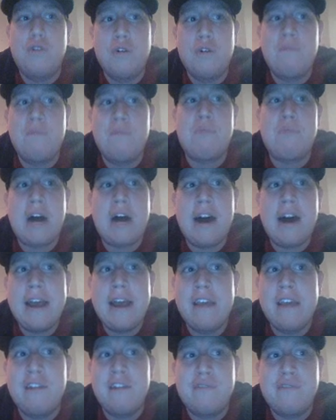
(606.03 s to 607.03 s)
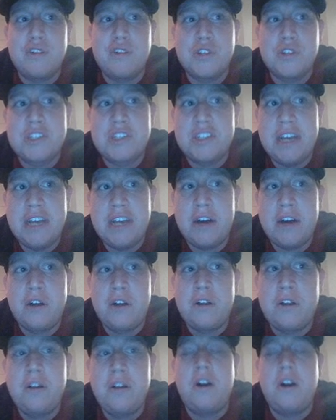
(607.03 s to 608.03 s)
buy and a full
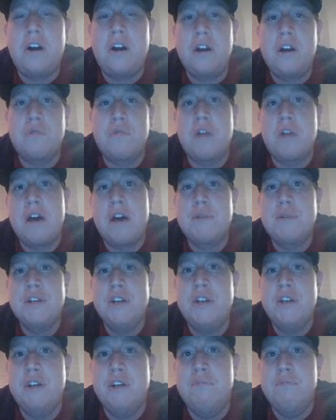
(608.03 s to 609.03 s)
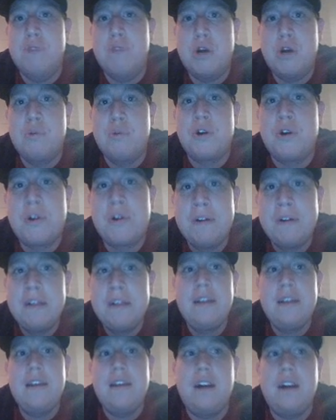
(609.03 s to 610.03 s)
sell on Robinhood Mobile.
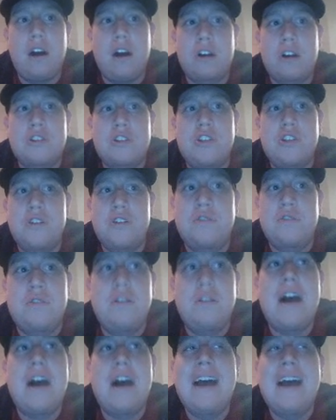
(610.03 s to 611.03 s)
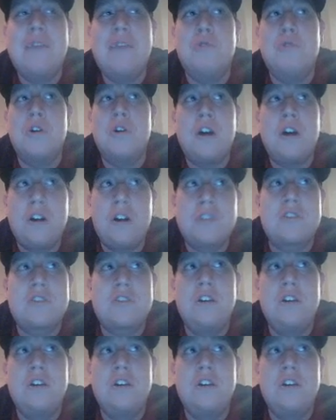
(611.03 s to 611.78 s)
I will also